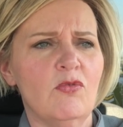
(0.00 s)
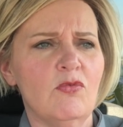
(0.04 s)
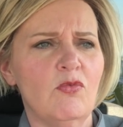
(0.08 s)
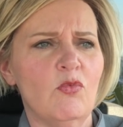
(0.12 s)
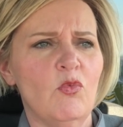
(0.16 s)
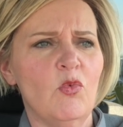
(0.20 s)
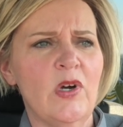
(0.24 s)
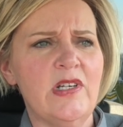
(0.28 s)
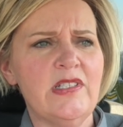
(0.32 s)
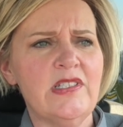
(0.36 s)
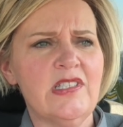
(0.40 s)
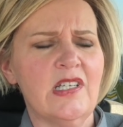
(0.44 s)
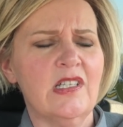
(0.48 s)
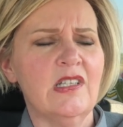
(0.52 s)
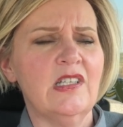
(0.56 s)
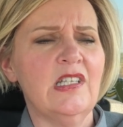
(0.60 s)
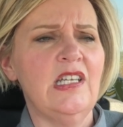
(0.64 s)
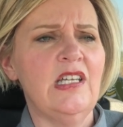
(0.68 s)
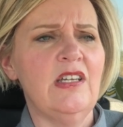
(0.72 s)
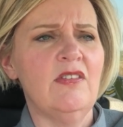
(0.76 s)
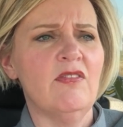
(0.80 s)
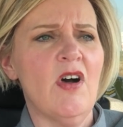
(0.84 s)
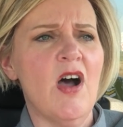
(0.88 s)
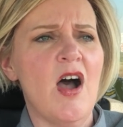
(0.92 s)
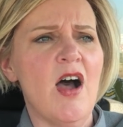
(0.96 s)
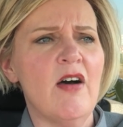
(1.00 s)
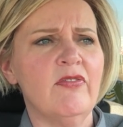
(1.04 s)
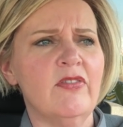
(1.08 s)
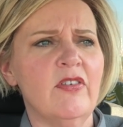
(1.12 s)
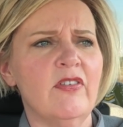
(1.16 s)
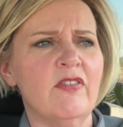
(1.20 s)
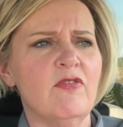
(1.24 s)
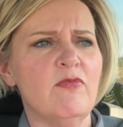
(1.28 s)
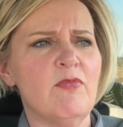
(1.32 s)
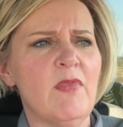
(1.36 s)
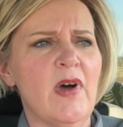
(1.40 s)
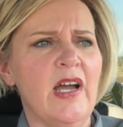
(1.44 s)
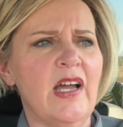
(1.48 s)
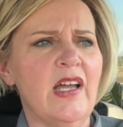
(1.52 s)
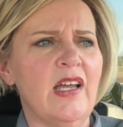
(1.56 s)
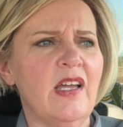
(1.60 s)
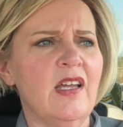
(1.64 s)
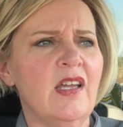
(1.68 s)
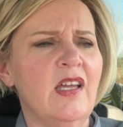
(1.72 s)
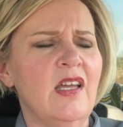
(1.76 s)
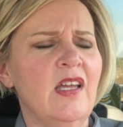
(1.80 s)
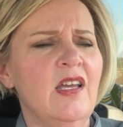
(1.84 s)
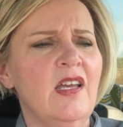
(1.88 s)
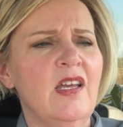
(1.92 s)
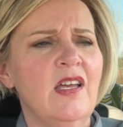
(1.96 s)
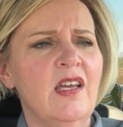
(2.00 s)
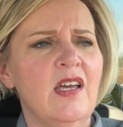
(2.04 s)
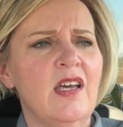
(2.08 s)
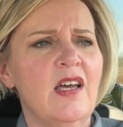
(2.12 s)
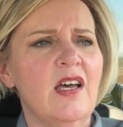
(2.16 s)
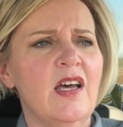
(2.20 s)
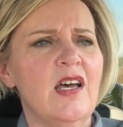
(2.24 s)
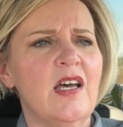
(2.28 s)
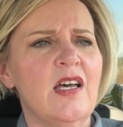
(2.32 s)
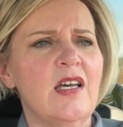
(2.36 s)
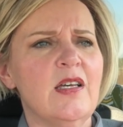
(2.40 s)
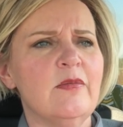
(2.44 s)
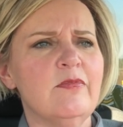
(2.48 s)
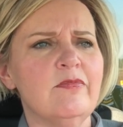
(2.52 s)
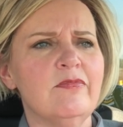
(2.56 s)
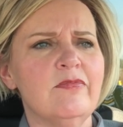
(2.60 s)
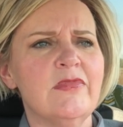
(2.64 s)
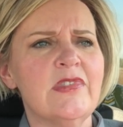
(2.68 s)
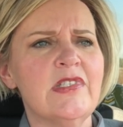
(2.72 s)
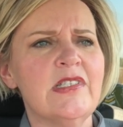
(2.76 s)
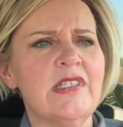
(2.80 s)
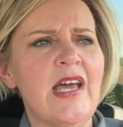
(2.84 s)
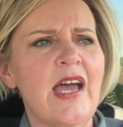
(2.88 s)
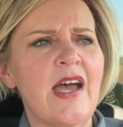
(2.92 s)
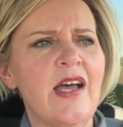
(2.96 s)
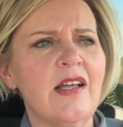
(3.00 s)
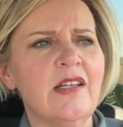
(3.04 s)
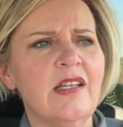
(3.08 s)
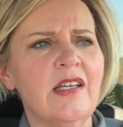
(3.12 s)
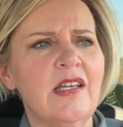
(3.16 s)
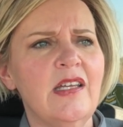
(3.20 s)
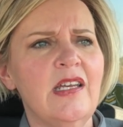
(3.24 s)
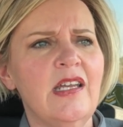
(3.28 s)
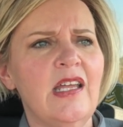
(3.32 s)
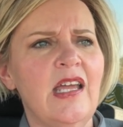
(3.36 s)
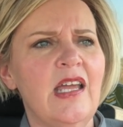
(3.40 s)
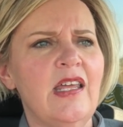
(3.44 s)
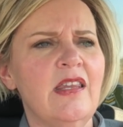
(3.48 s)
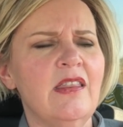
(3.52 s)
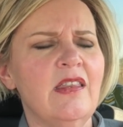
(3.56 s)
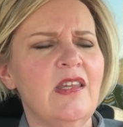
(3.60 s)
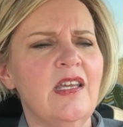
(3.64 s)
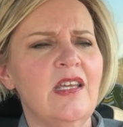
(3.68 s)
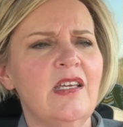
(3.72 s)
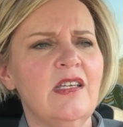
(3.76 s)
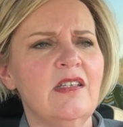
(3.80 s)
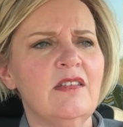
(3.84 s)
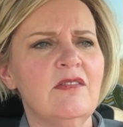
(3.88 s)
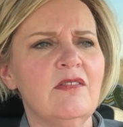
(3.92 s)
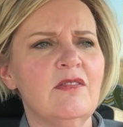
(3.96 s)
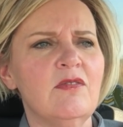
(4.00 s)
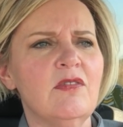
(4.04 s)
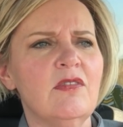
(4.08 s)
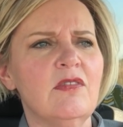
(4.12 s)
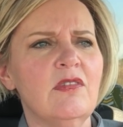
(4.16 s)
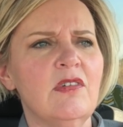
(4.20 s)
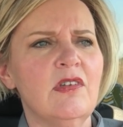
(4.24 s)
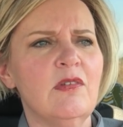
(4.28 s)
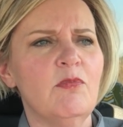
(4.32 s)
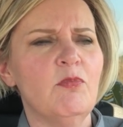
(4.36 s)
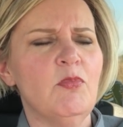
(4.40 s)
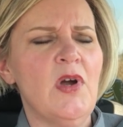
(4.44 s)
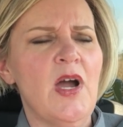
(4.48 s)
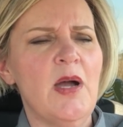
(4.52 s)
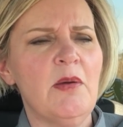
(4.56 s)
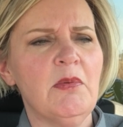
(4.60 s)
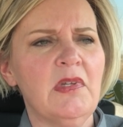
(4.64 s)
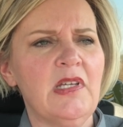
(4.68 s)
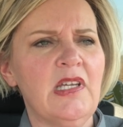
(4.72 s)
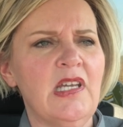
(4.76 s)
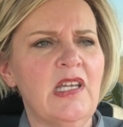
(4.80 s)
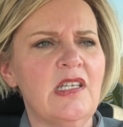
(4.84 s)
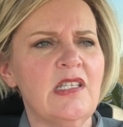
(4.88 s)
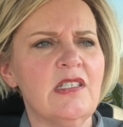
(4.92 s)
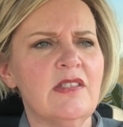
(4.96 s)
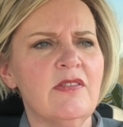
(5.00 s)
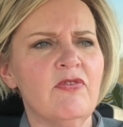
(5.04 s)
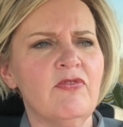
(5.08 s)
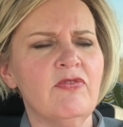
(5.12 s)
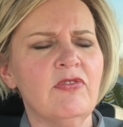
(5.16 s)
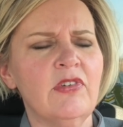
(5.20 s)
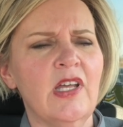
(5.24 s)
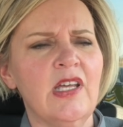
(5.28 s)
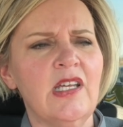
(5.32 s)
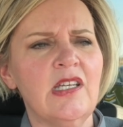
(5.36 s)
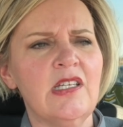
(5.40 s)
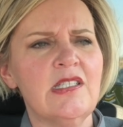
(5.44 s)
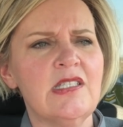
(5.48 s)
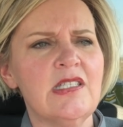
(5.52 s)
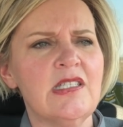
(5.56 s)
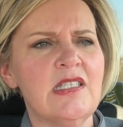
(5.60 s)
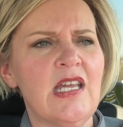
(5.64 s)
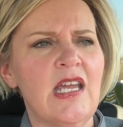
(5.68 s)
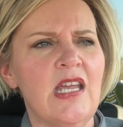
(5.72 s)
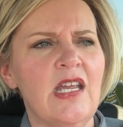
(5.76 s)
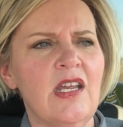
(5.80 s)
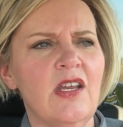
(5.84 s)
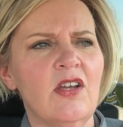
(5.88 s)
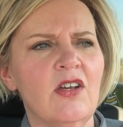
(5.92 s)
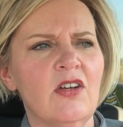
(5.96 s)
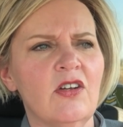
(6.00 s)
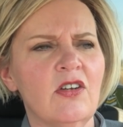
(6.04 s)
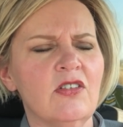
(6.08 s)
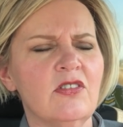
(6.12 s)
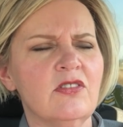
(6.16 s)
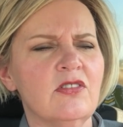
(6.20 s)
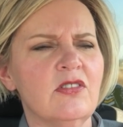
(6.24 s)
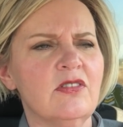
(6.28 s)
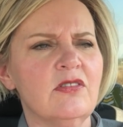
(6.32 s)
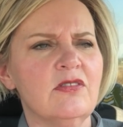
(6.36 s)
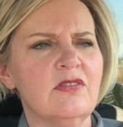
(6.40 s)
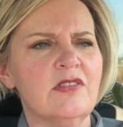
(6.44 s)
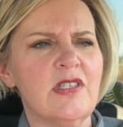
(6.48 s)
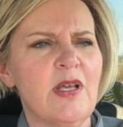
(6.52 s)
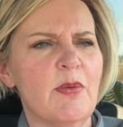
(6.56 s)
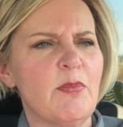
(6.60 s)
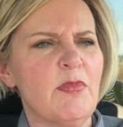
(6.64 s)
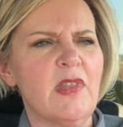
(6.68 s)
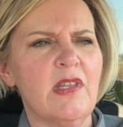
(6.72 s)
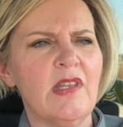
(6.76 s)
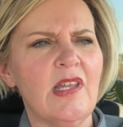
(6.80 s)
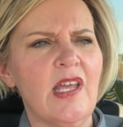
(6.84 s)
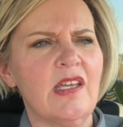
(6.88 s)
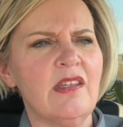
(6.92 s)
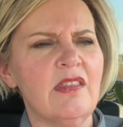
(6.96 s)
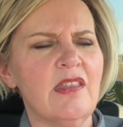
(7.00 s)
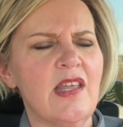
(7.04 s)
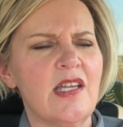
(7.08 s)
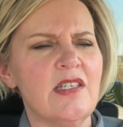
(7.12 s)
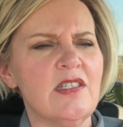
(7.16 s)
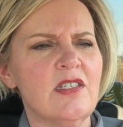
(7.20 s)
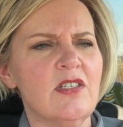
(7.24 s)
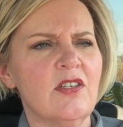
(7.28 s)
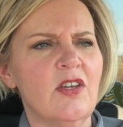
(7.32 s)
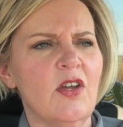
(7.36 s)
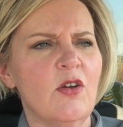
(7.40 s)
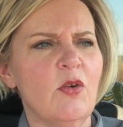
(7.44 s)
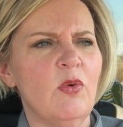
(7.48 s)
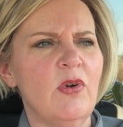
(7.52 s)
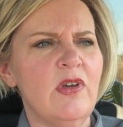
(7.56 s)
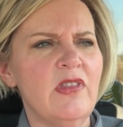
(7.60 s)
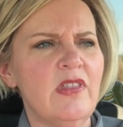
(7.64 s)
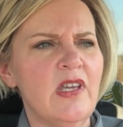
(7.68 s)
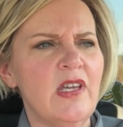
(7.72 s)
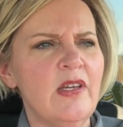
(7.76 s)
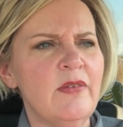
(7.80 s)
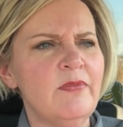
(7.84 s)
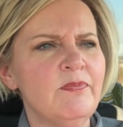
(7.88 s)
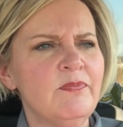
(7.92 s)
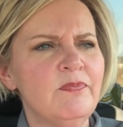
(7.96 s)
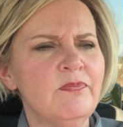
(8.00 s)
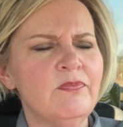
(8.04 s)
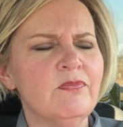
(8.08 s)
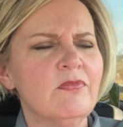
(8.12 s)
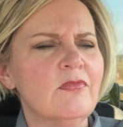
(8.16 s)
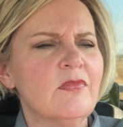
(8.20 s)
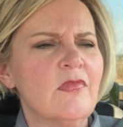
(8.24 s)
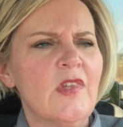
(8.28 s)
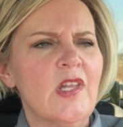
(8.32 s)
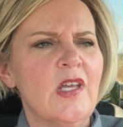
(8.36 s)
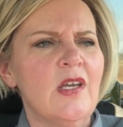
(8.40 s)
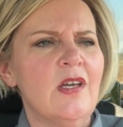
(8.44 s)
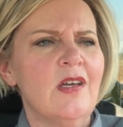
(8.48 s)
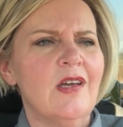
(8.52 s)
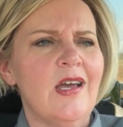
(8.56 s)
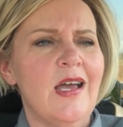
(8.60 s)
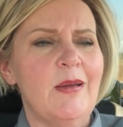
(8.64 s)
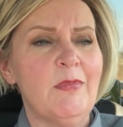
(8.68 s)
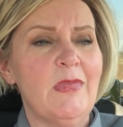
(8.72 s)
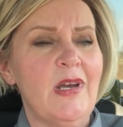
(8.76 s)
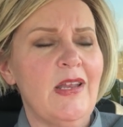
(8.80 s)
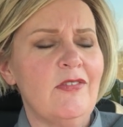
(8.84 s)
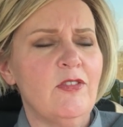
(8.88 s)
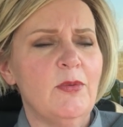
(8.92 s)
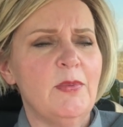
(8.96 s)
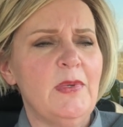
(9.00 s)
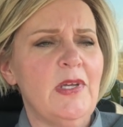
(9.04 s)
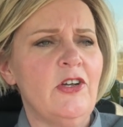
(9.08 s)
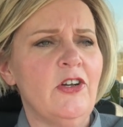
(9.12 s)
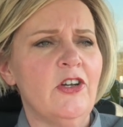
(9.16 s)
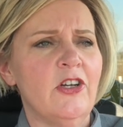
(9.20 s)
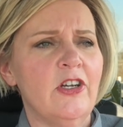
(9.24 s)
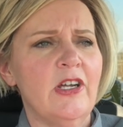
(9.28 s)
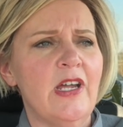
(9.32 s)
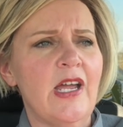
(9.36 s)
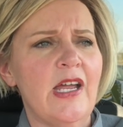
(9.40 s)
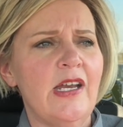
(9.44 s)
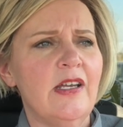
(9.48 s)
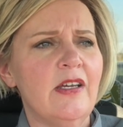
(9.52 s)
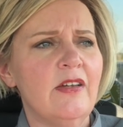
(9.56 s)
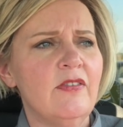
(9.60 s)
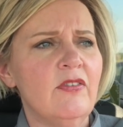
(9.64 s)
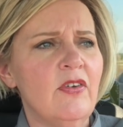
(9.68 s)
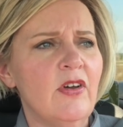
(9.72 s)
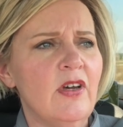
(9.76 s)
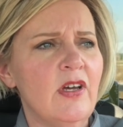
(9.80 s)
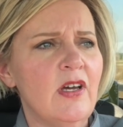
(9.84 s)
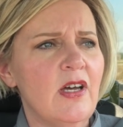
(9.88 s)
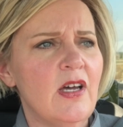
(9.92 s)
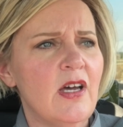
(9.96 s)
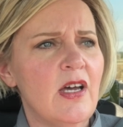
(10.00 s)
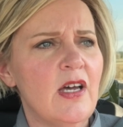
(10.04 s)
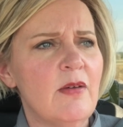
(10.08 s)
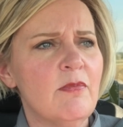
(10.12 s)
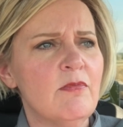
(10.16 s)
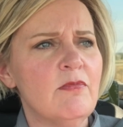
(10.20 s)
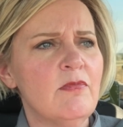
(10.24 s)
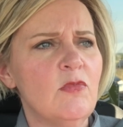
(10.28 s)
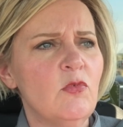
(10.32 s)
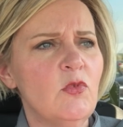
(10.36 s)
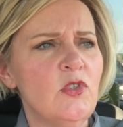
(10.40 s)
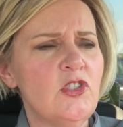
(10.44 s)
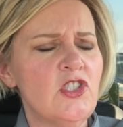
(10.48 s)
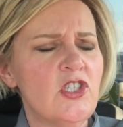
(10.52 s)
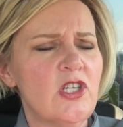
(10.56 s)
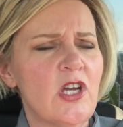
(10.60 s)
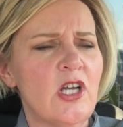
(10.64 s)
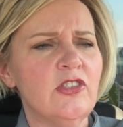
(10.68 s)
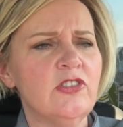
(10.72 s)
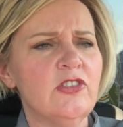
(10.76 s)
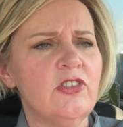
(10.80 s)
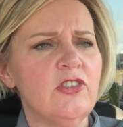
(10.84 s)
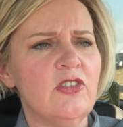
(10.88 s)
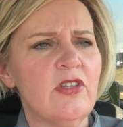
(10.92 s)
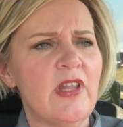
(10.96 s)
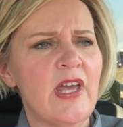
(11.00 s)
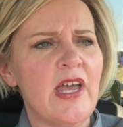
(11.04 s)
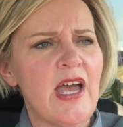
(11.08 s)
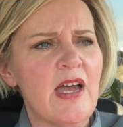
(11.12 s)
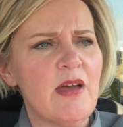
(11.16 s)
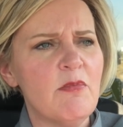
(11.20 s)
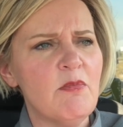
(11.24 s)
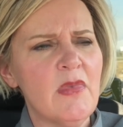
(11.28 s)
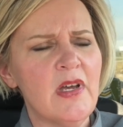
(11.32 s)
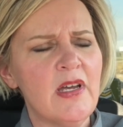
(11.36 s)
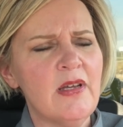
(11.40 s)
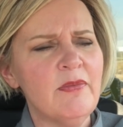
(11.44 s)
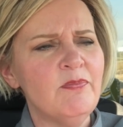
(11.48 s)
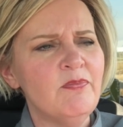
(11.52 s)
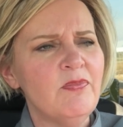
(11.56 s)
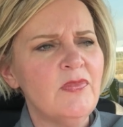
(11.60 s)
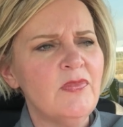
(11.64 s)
what to leave off of my salad, and then probably get a flank steak or something like that to go with it. I'm gonna have to be creative, which I'll do that, but